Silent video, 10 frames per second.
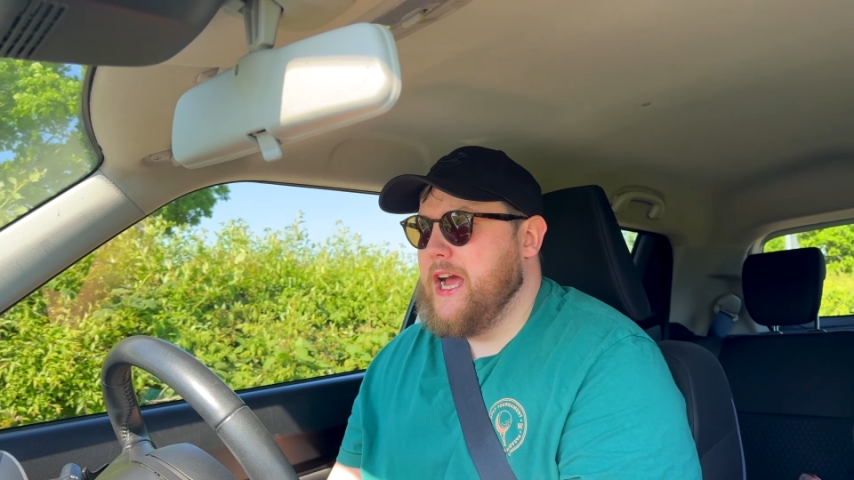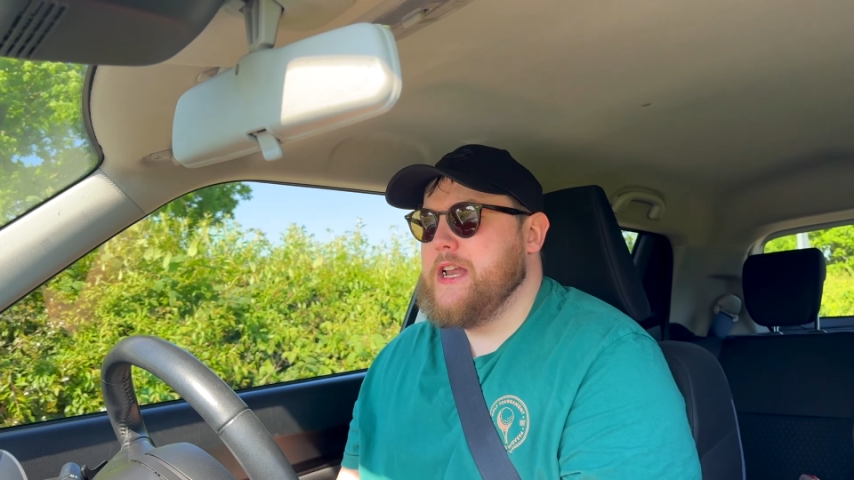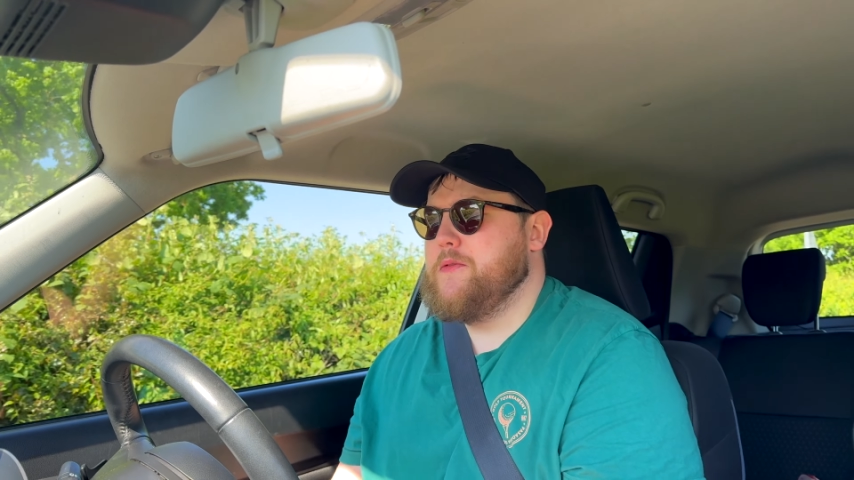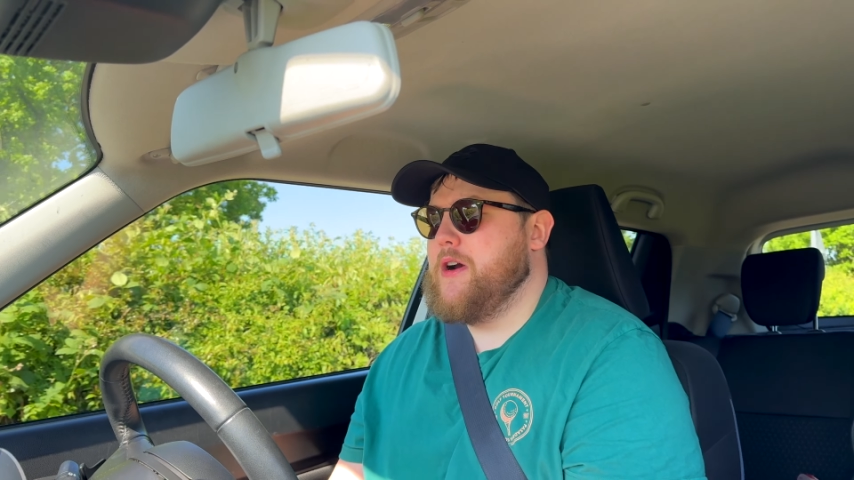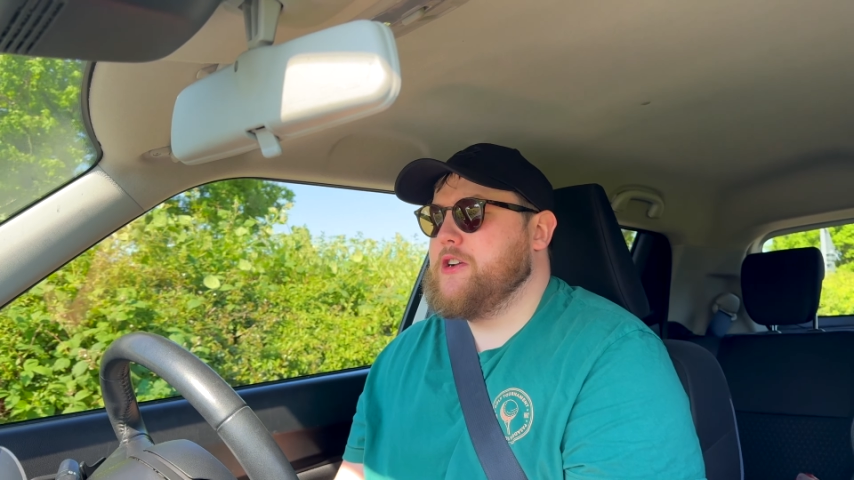
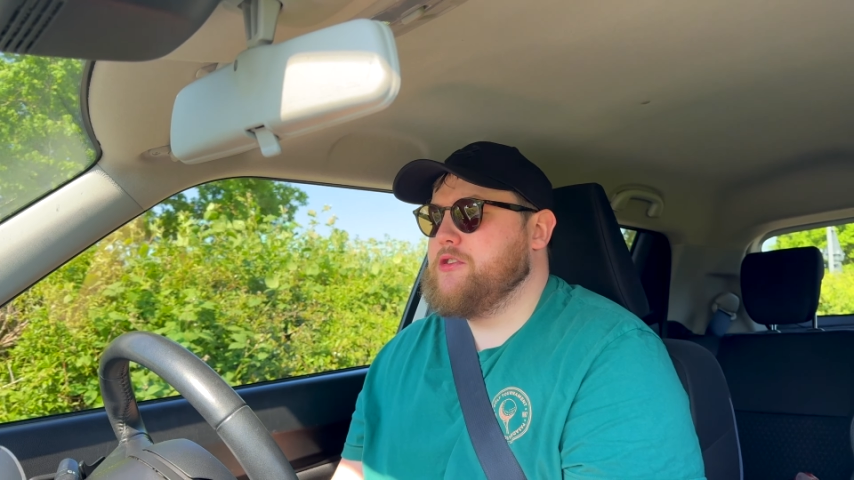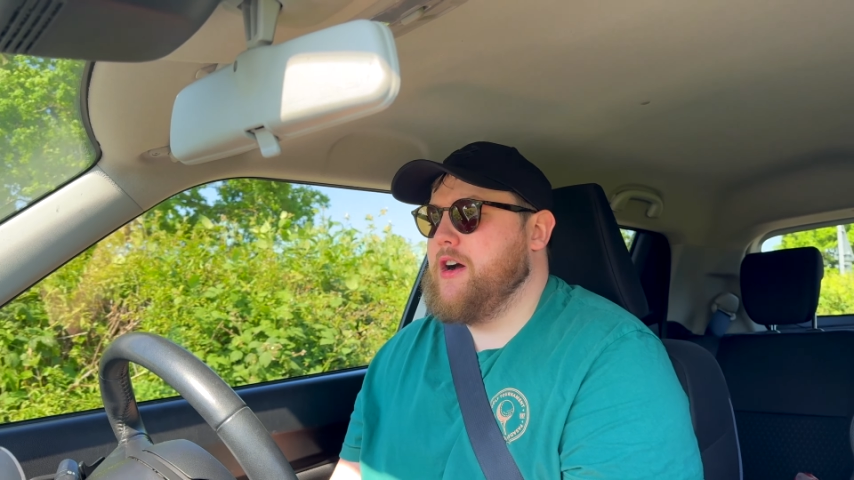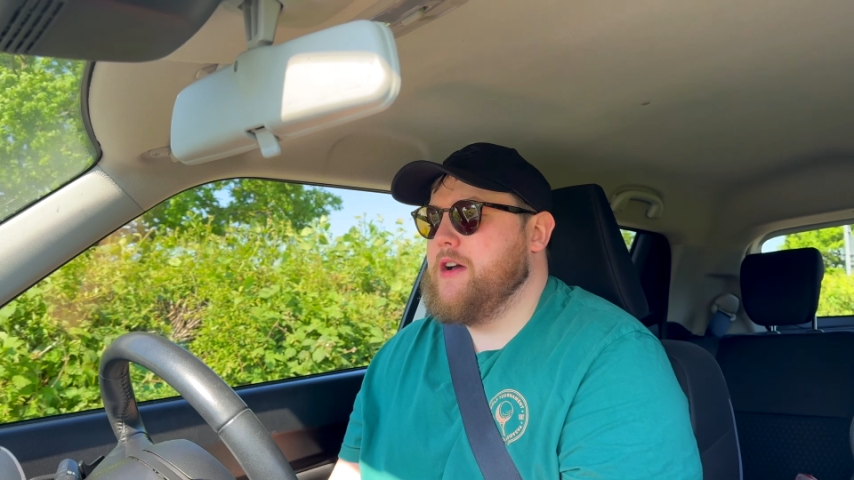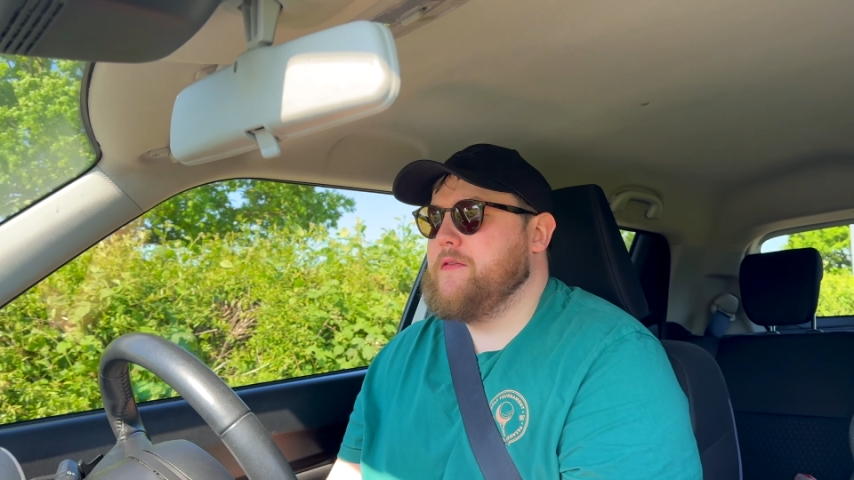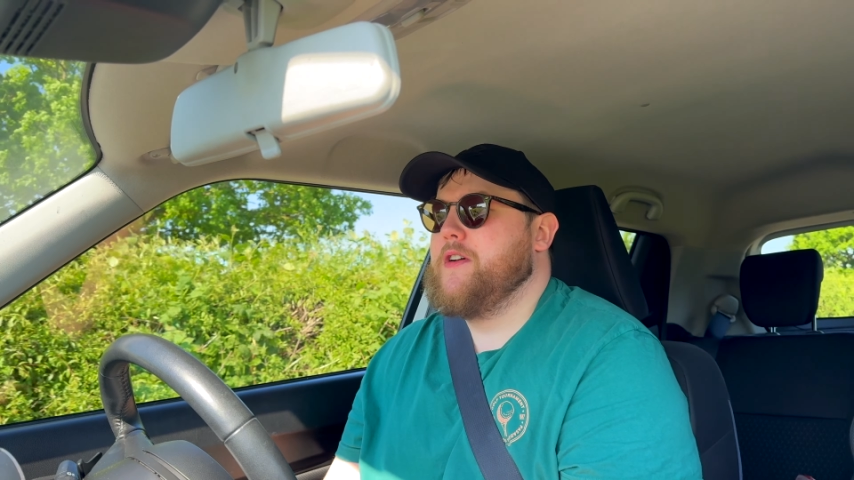Anywhere I
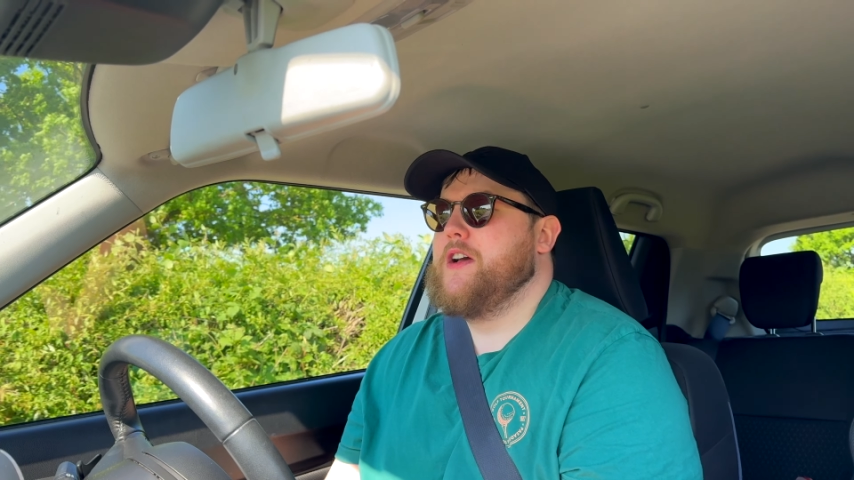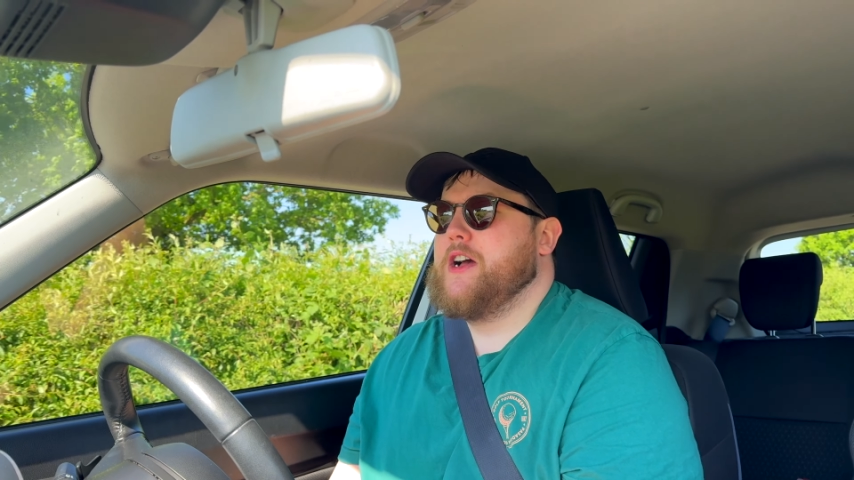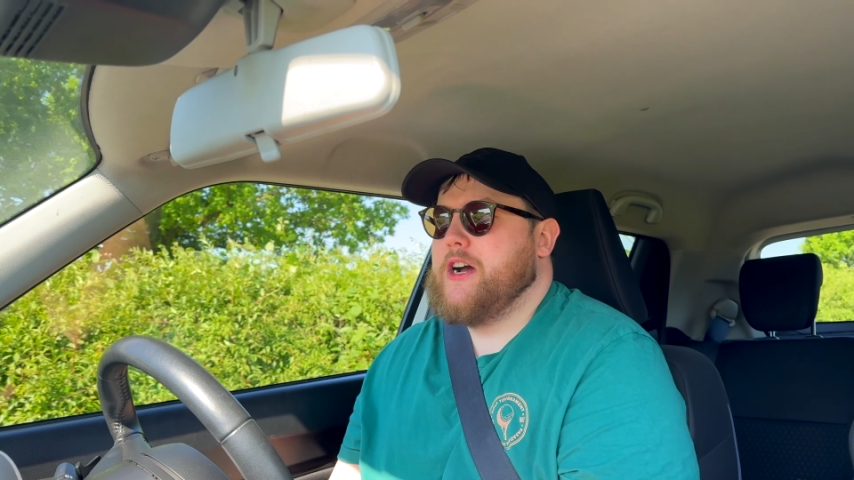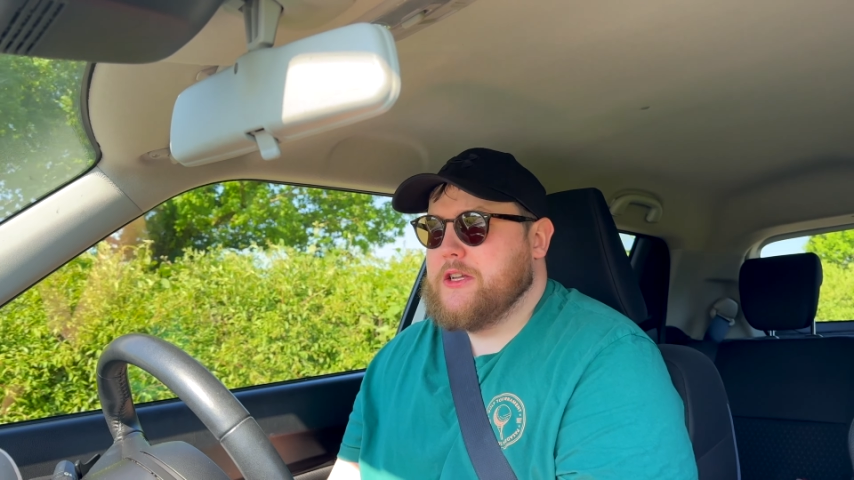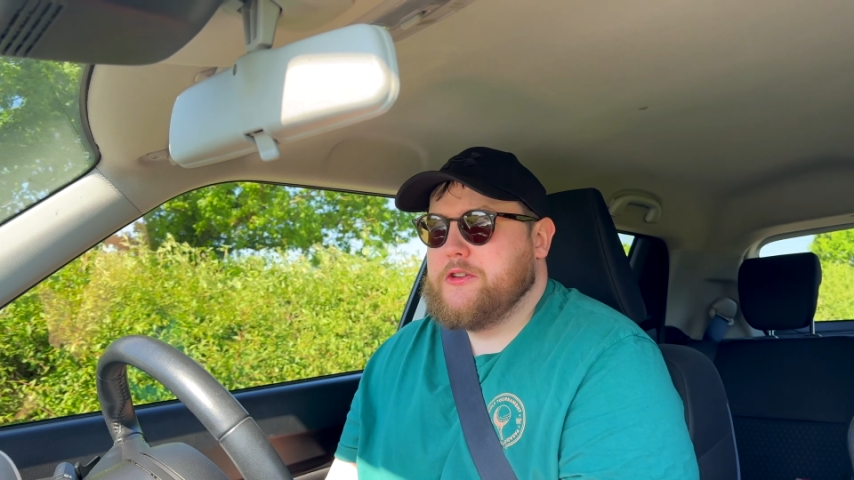drive,
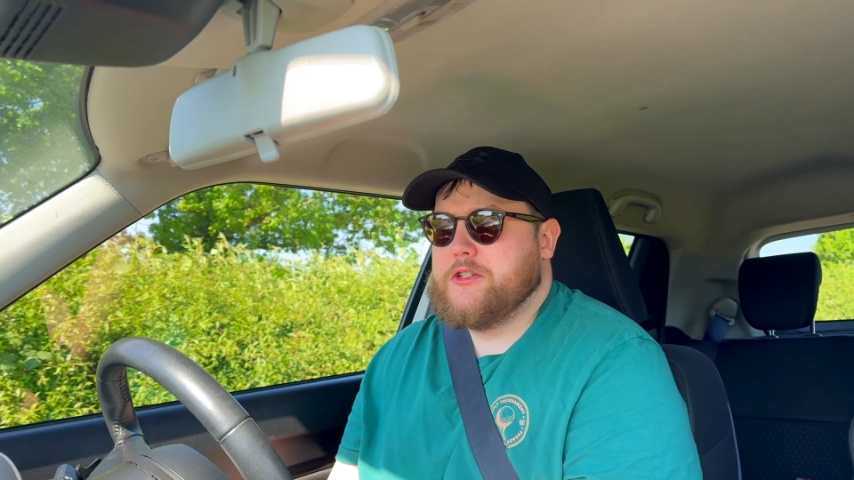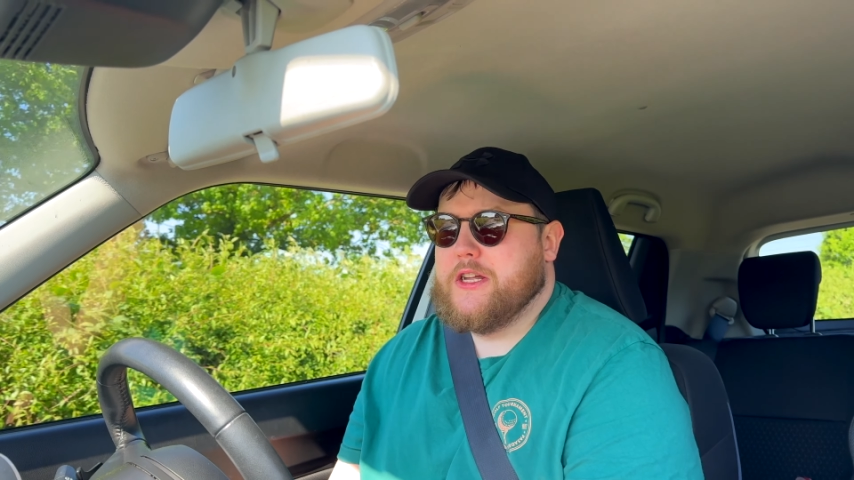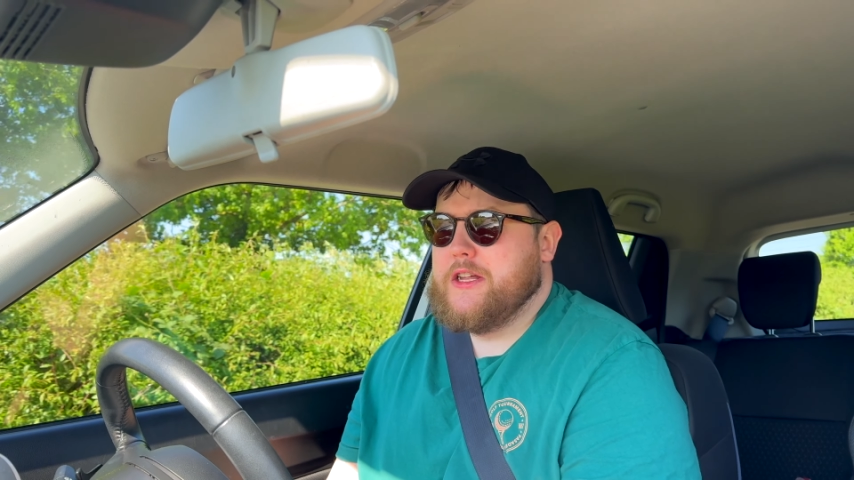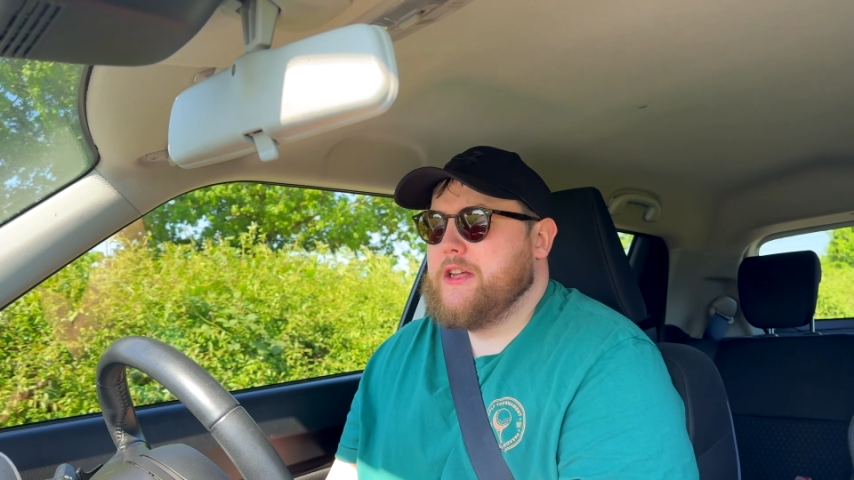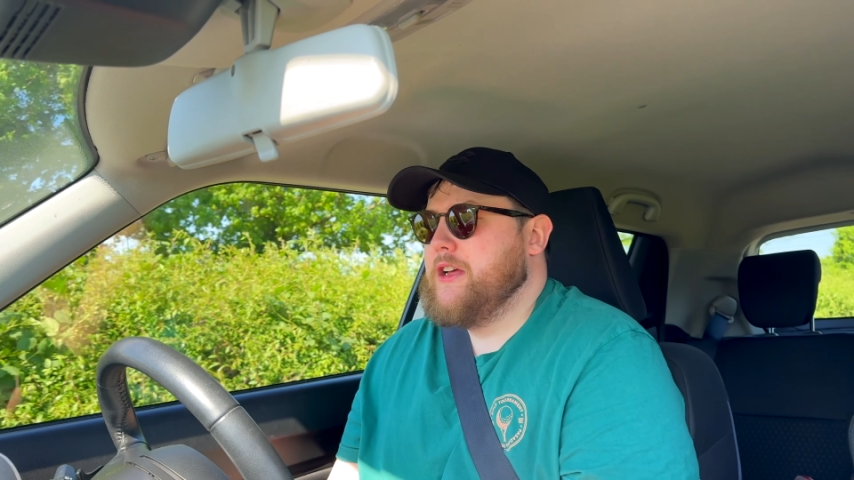I use it.